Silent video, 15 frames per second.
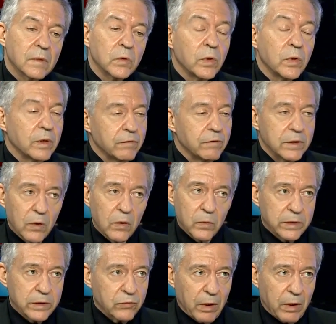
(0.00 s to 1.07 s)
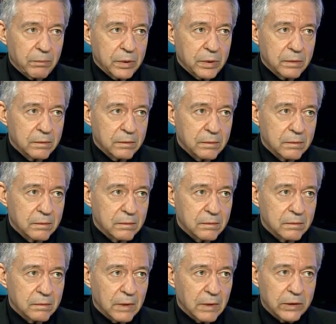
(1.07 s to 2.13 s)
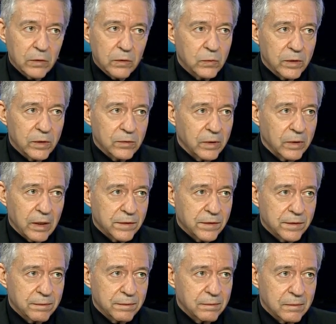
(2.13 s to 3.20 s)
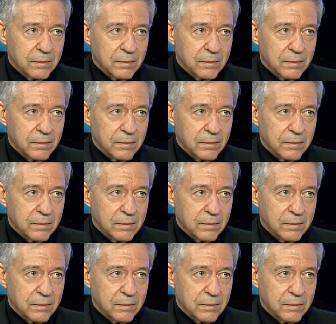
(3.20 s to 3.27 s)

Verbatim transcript: You never know with Trump. I don't want to guess.